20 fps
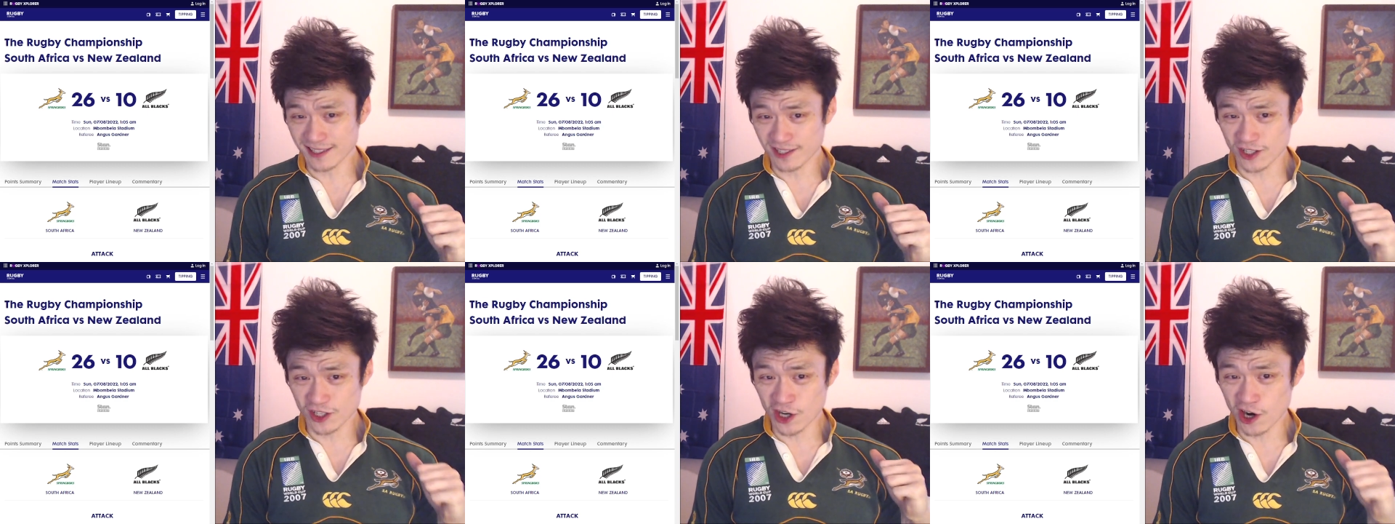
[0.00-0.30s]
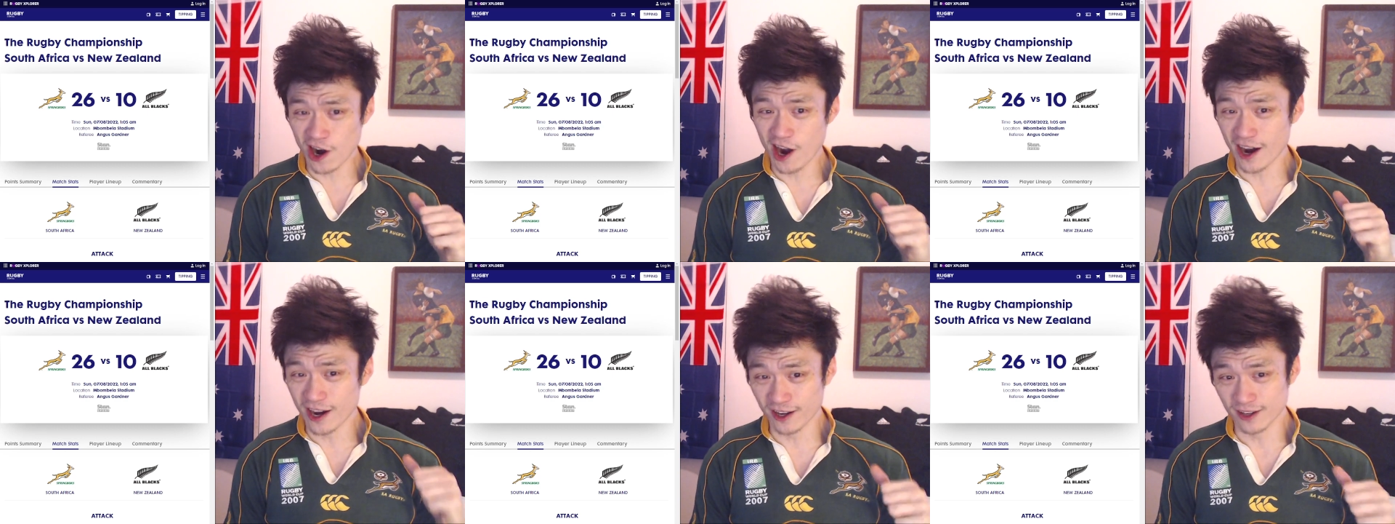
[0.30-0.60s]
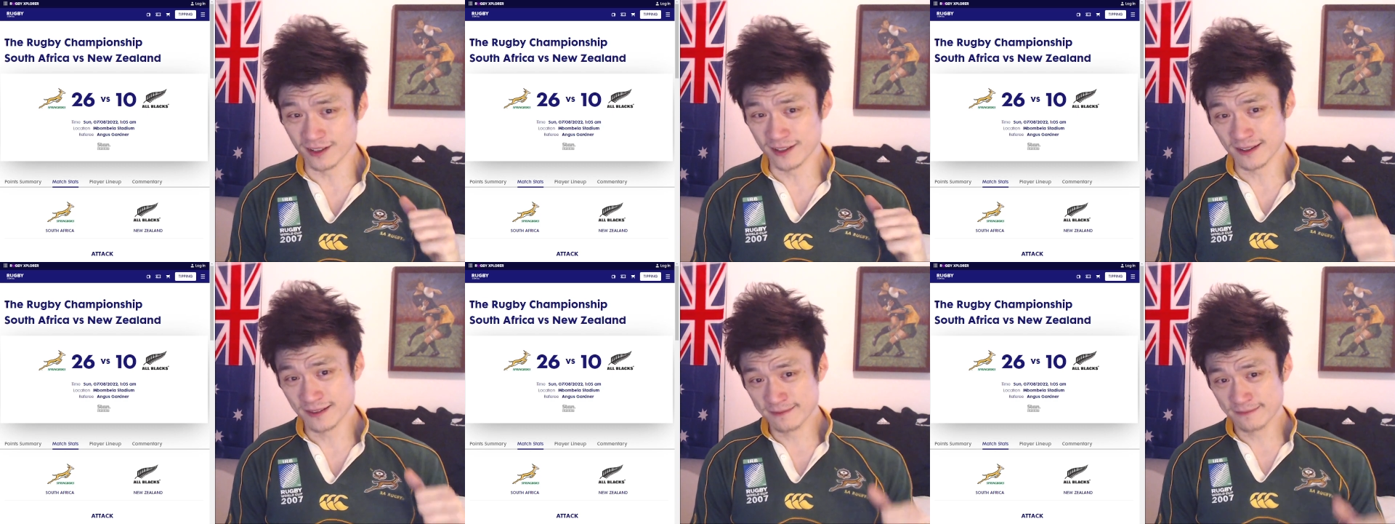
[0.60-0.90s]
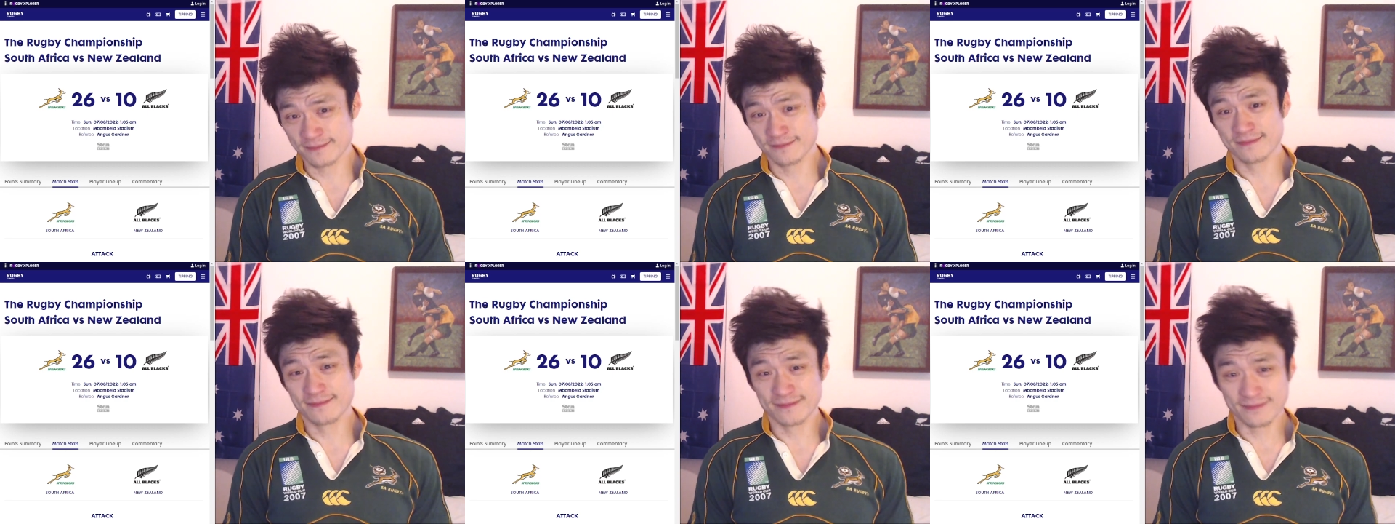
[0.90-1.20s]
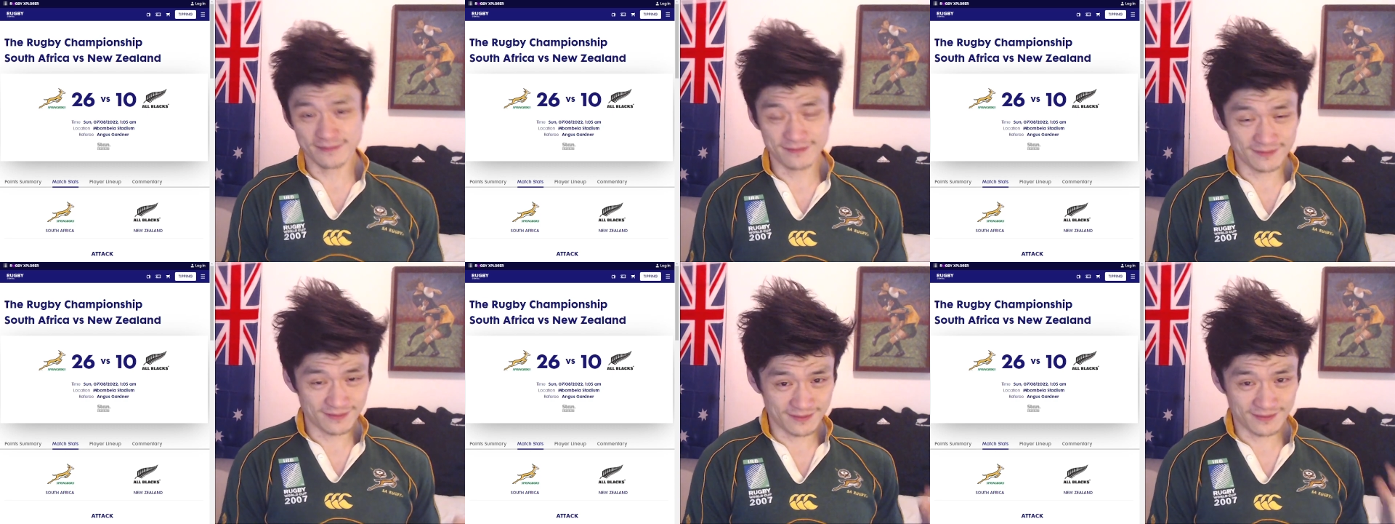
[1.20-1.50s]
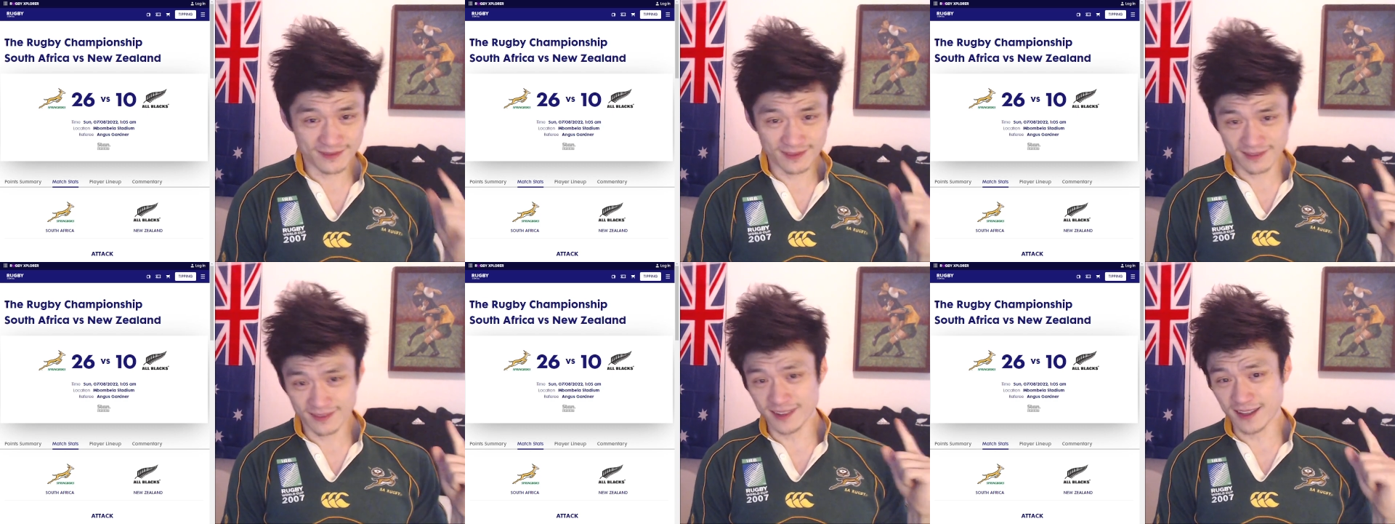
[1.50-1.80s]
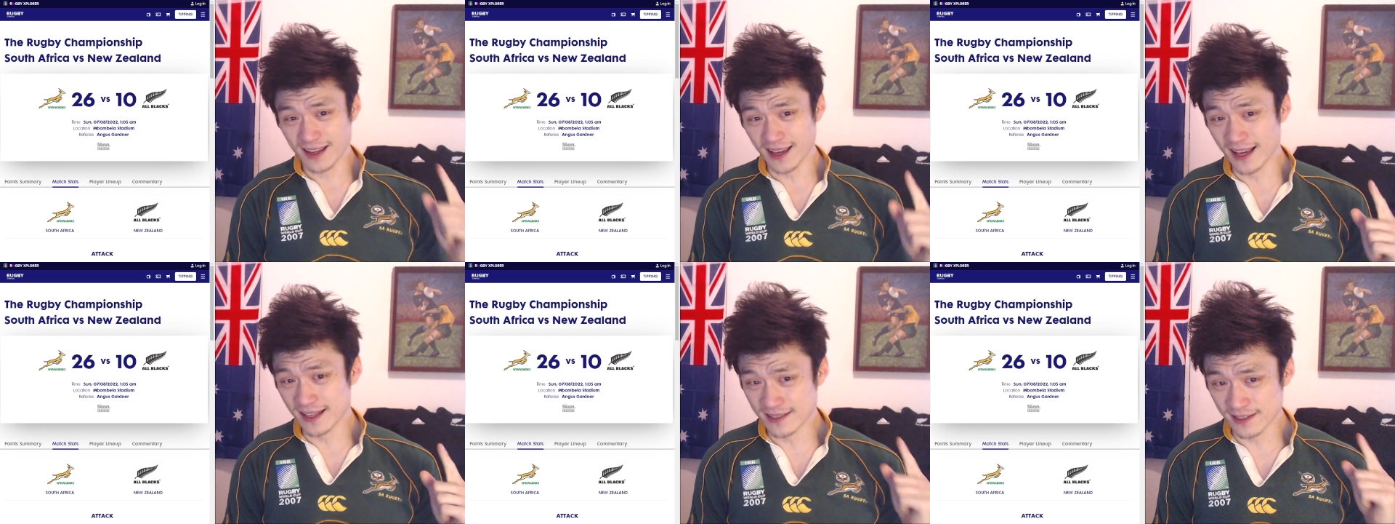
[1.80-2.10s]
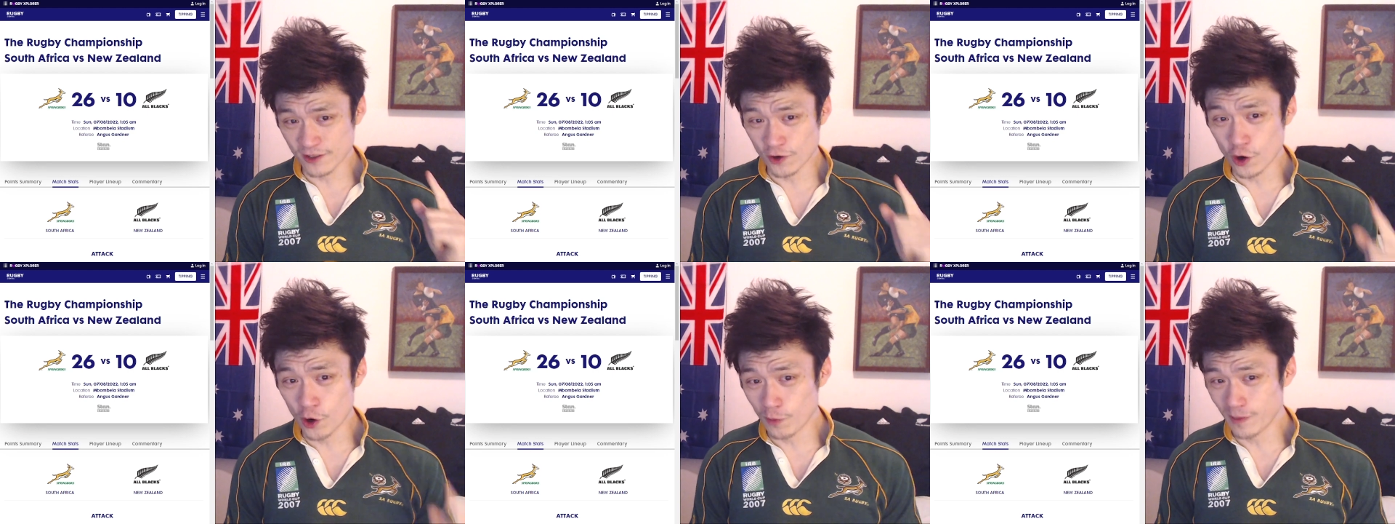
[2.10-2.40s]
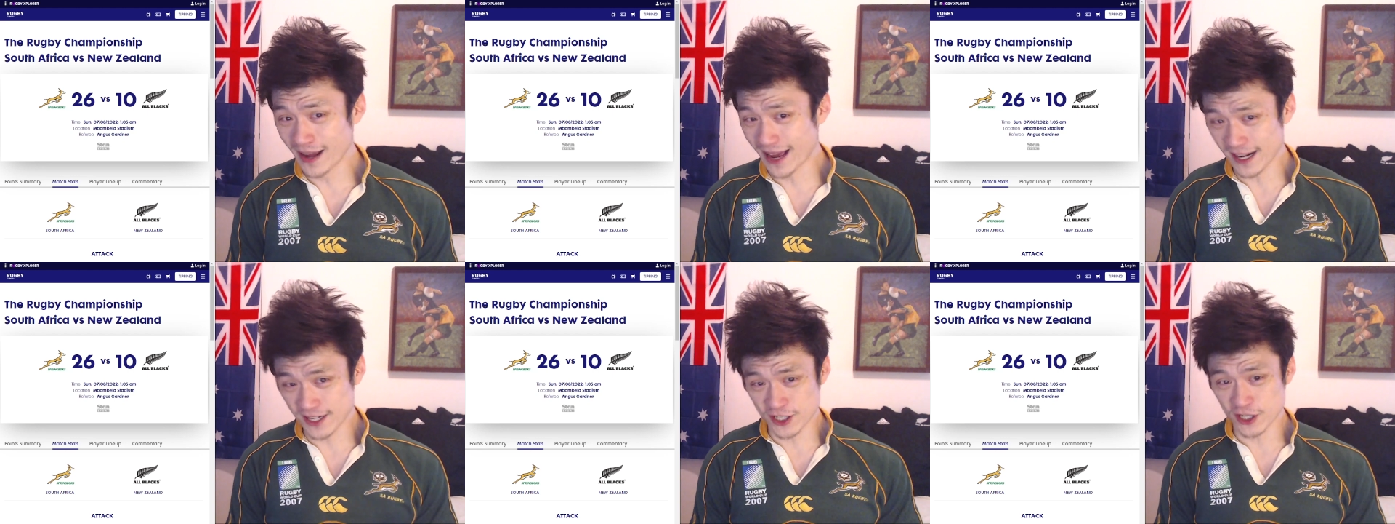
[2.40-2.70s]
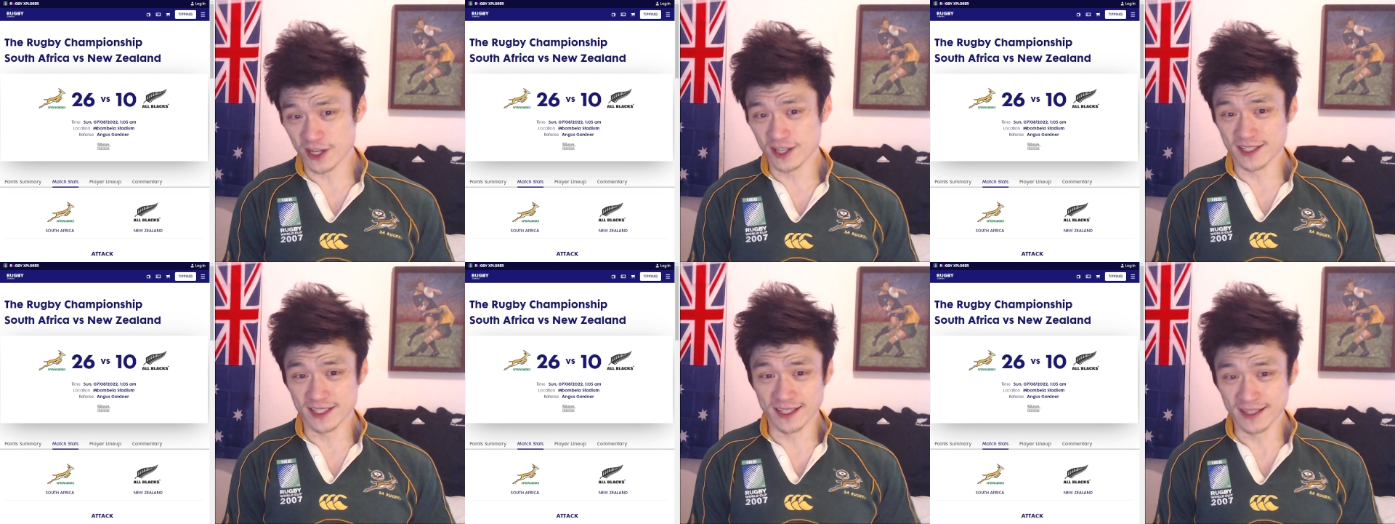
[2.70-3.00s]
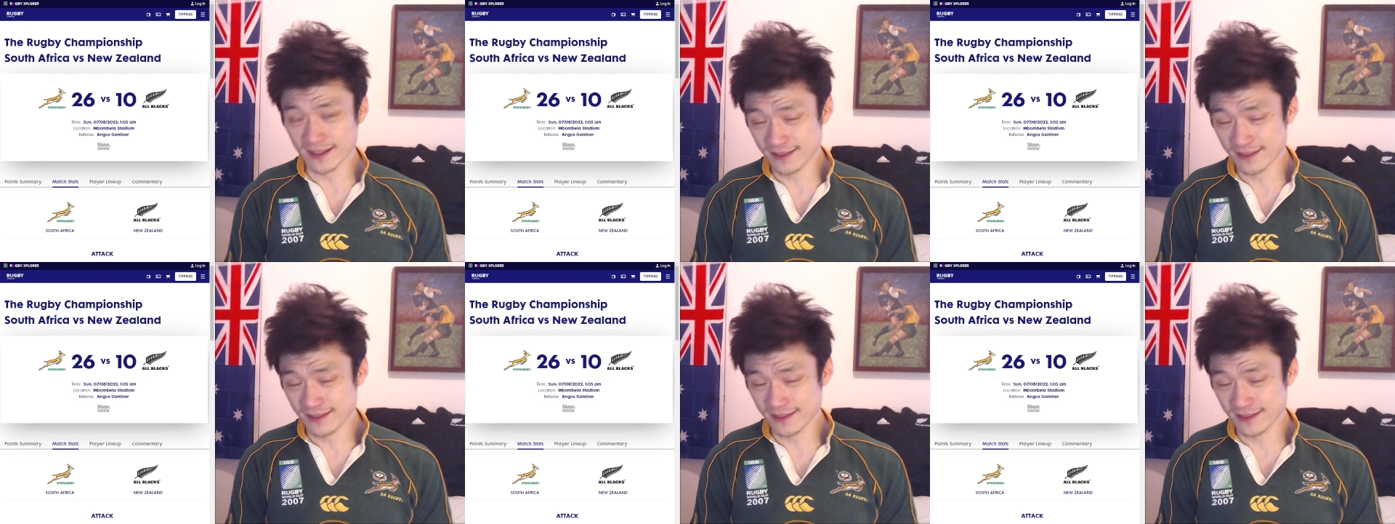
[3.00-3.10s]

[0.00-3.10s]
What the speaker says: child. It's an All Black jersey.